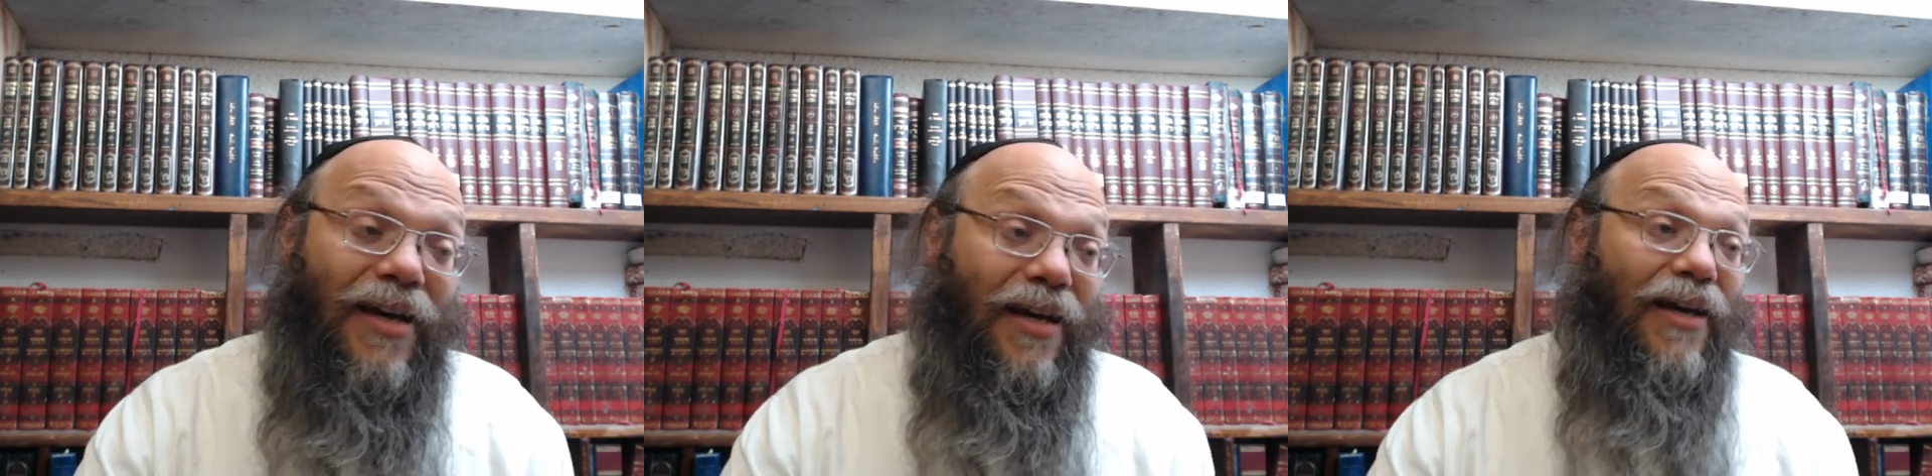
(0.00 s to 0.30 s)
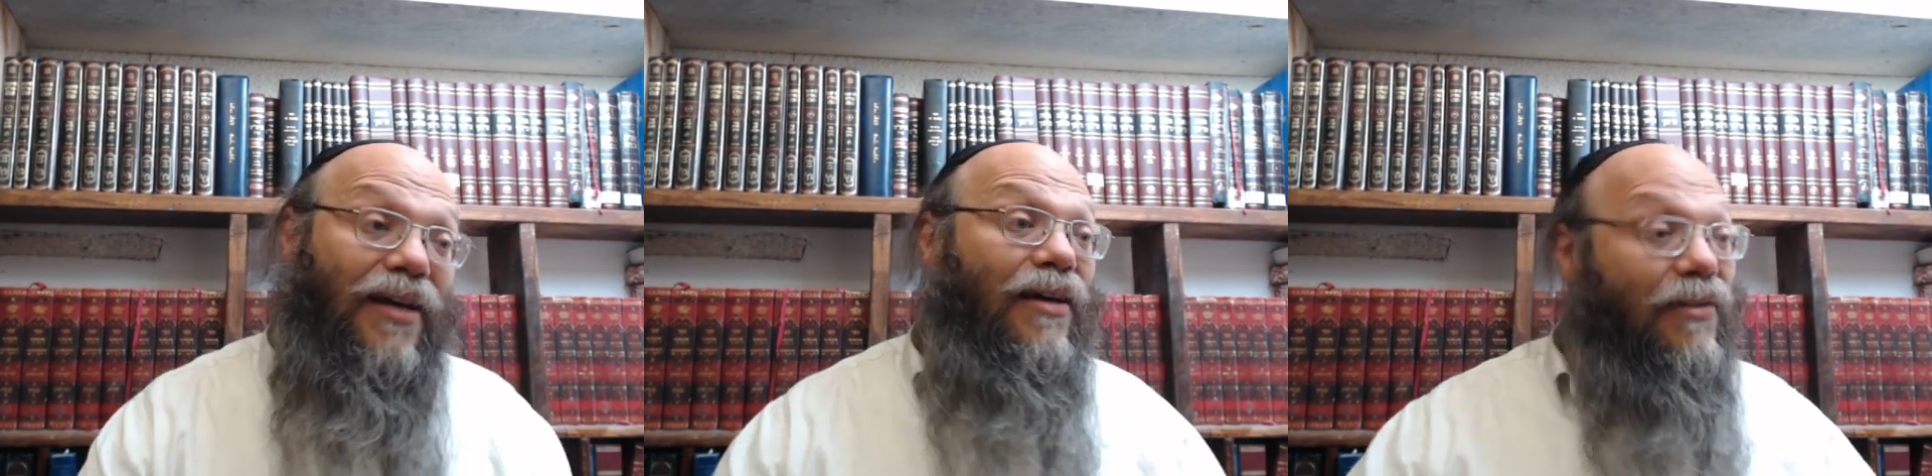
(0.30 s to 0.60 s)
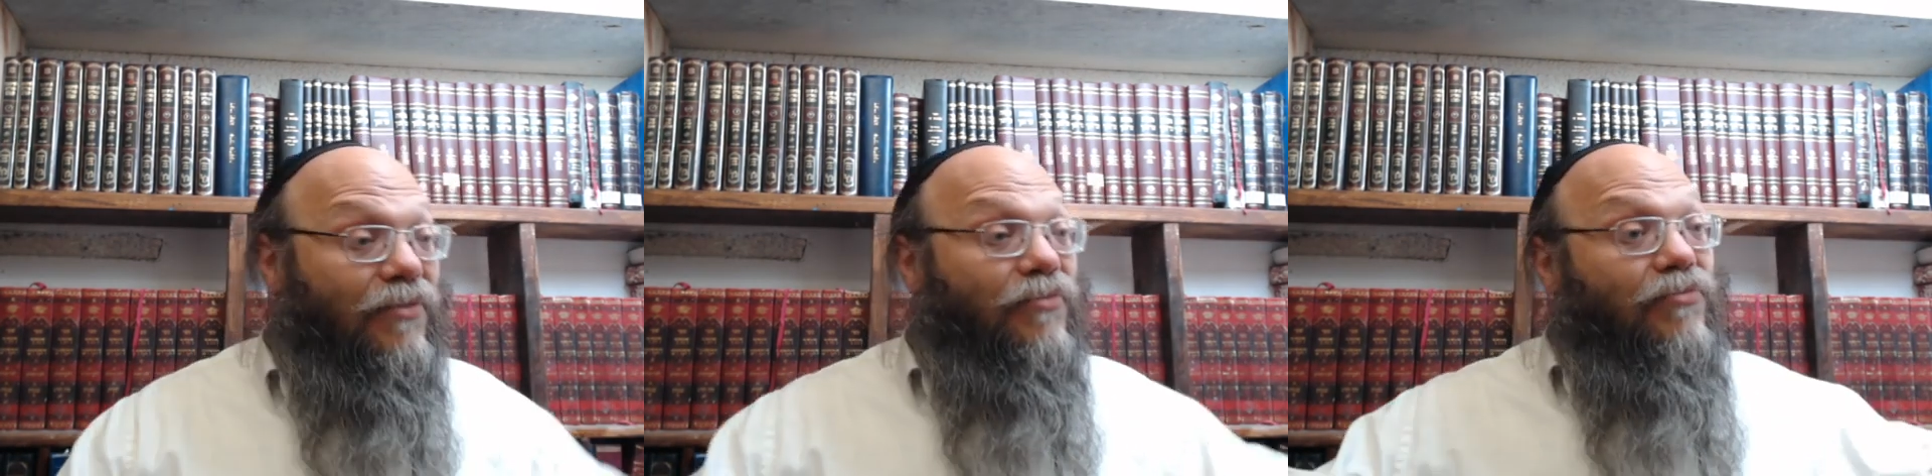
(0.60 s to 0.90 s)

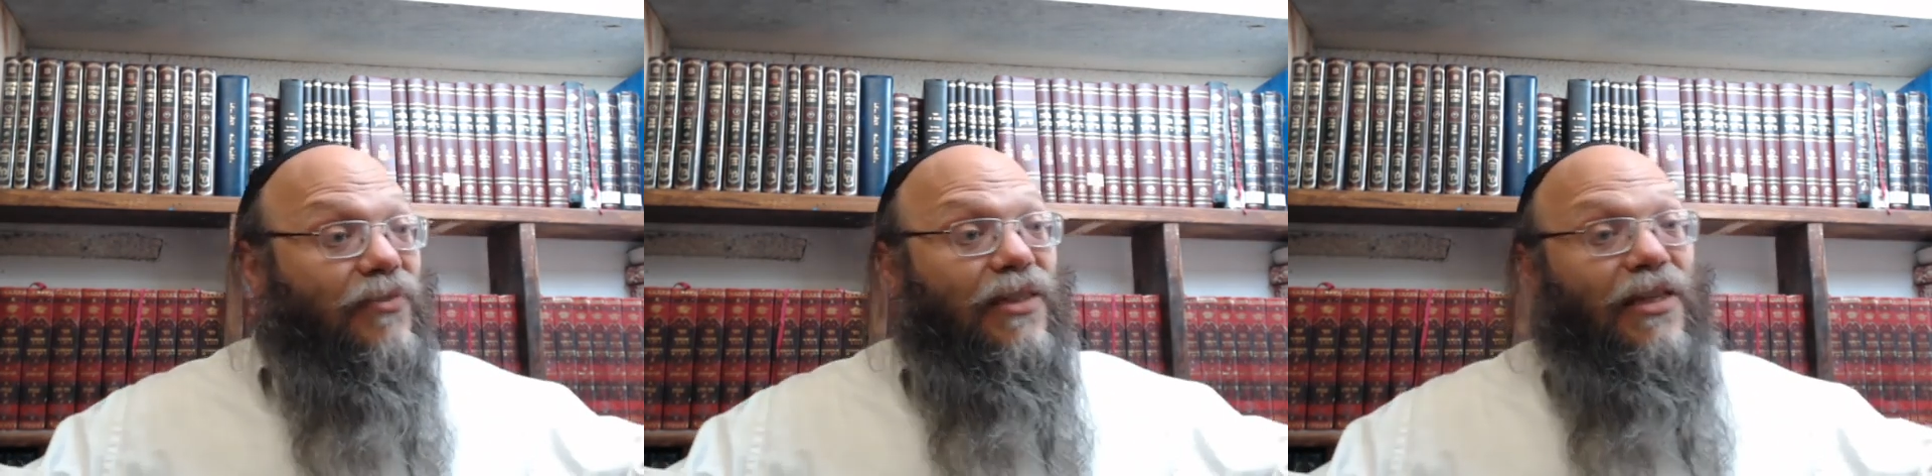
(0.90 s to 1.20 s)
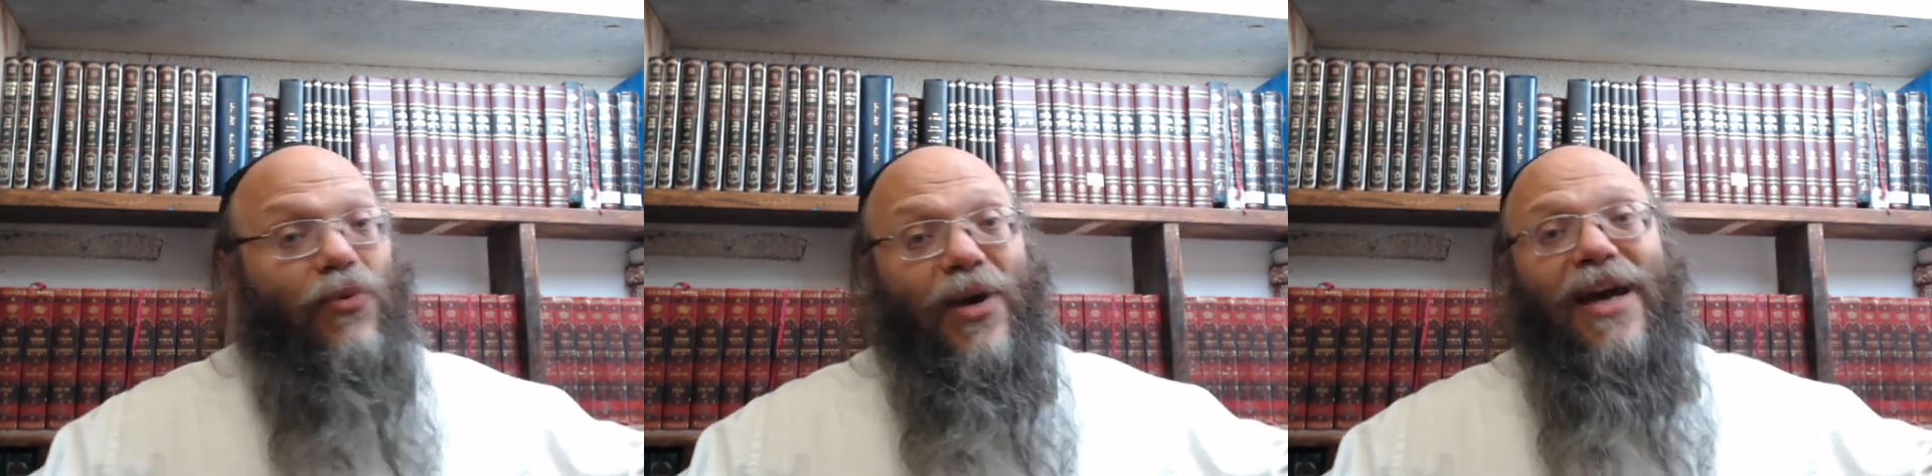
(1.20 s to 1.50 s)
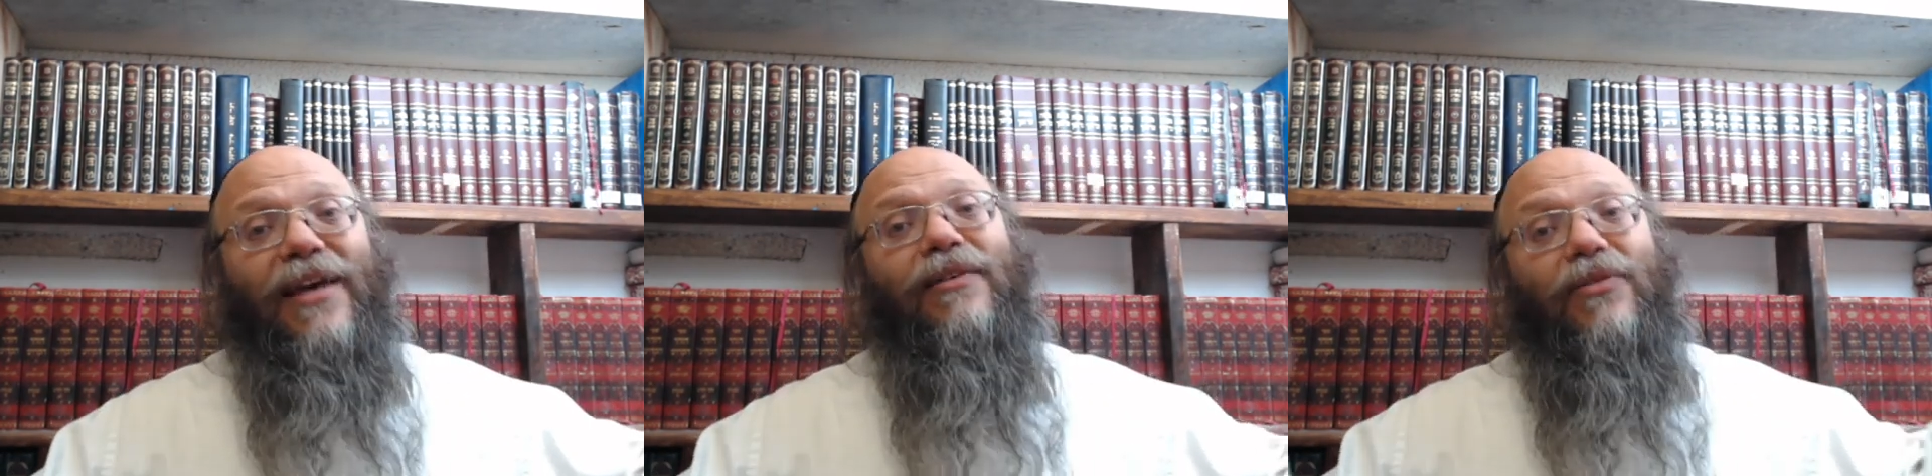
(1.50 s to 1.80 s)
And the
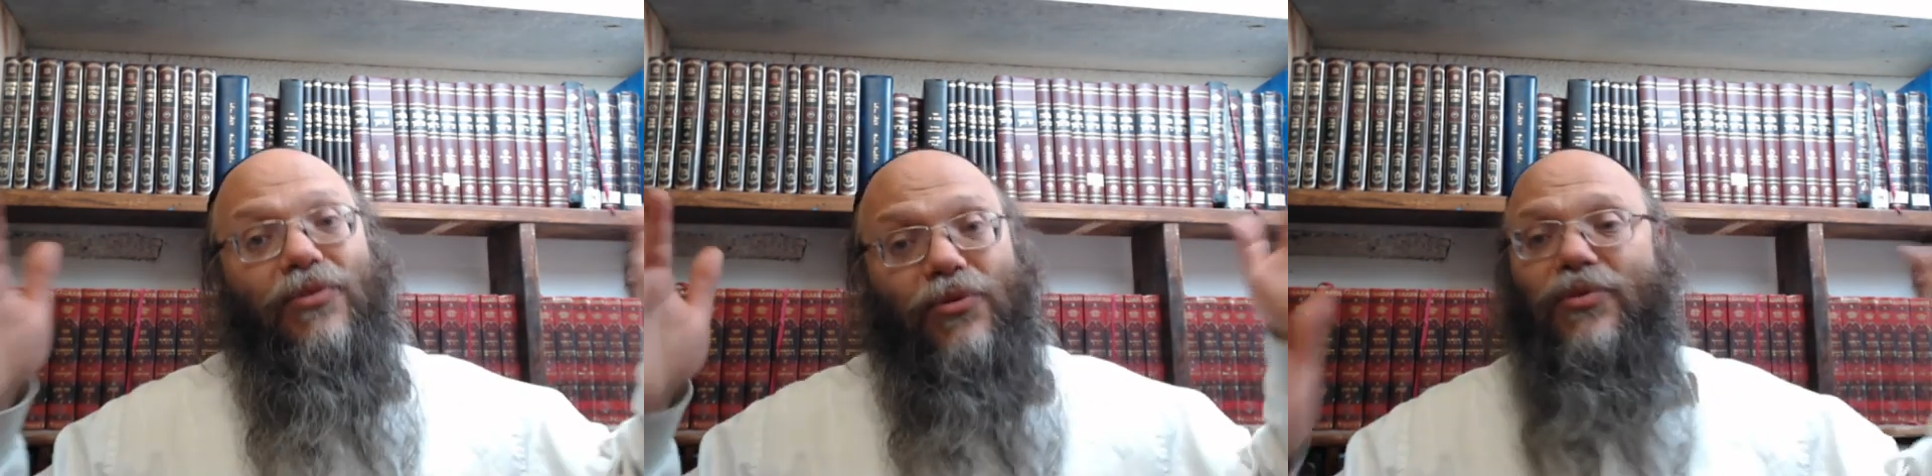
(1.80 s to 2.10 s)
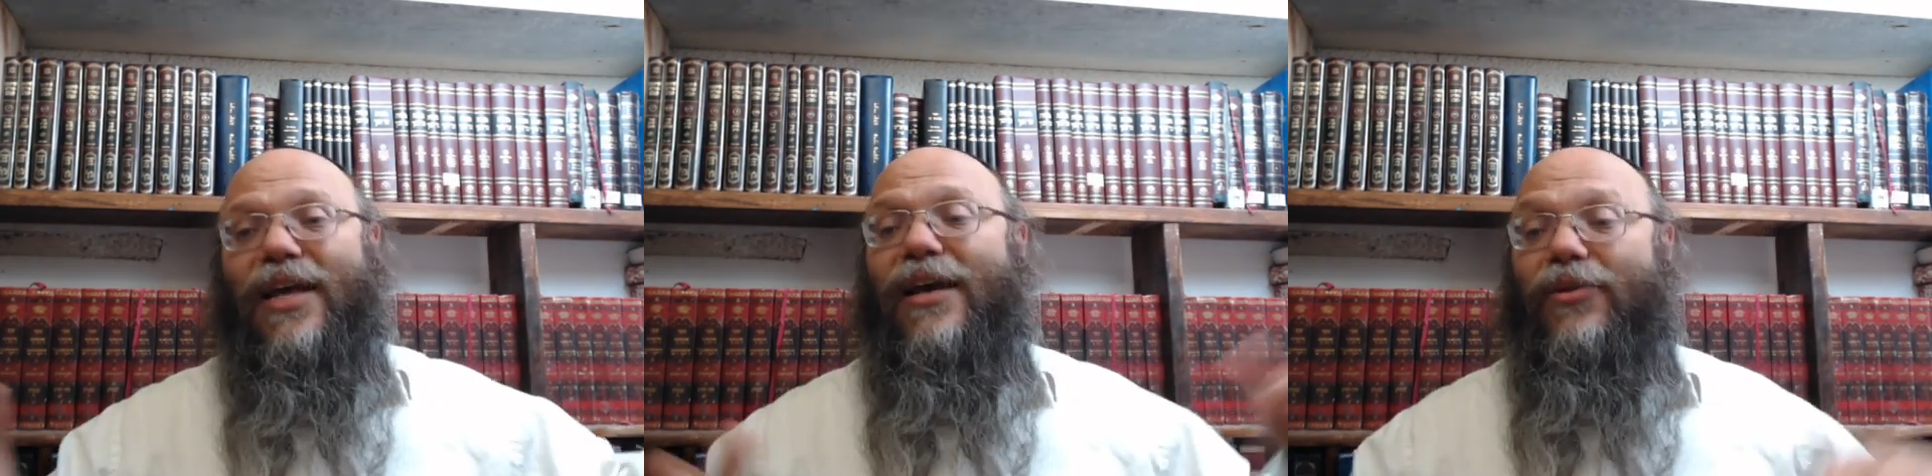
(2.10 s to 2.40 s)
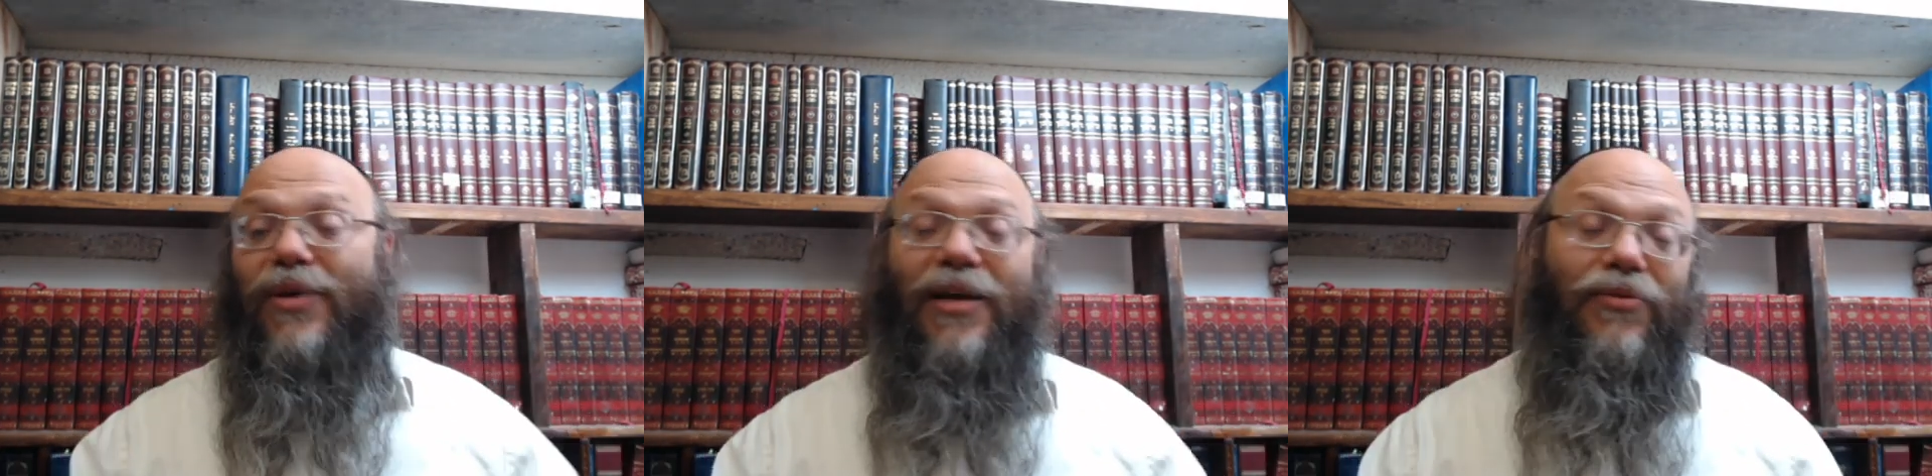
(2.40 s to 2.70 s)
way to get
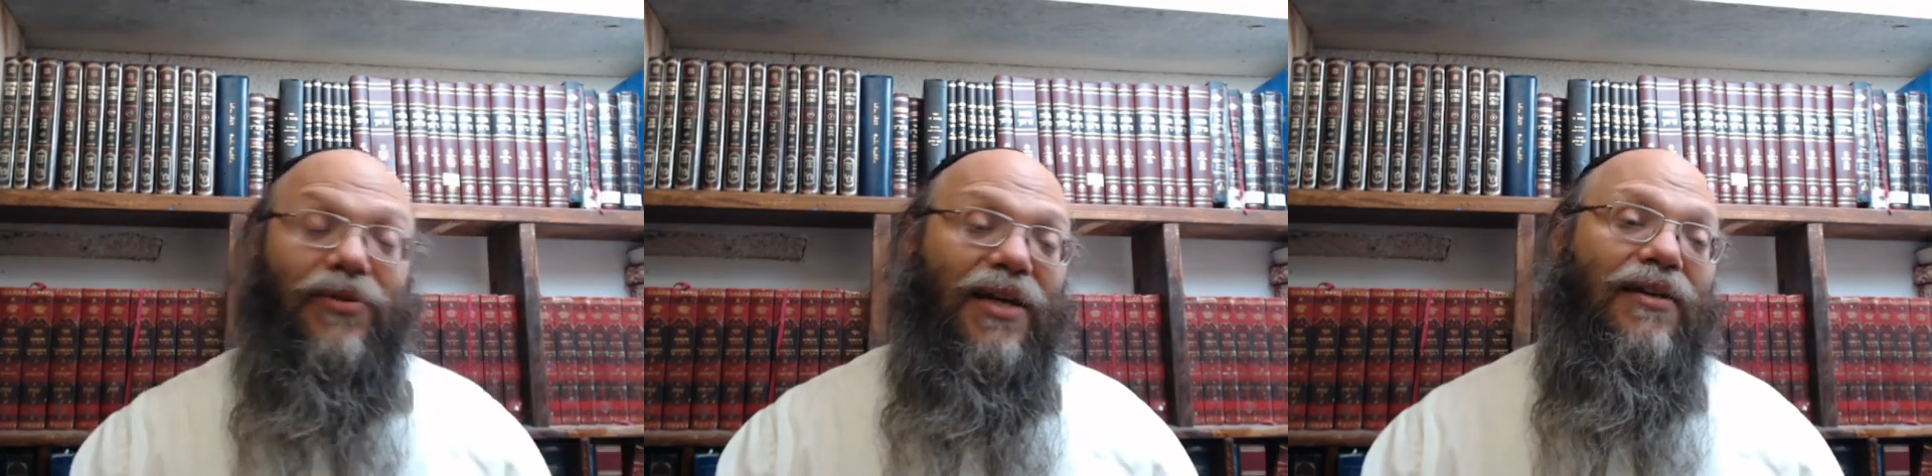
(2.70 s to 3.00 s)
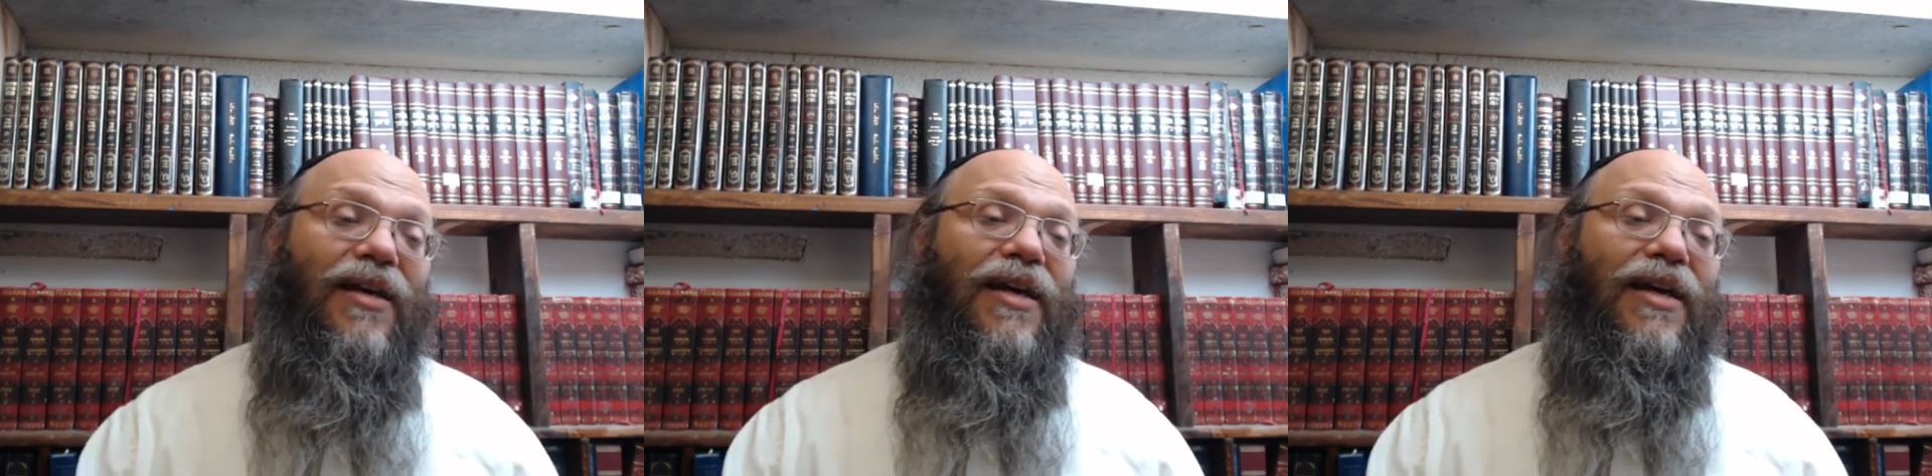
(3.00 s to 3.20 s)
to that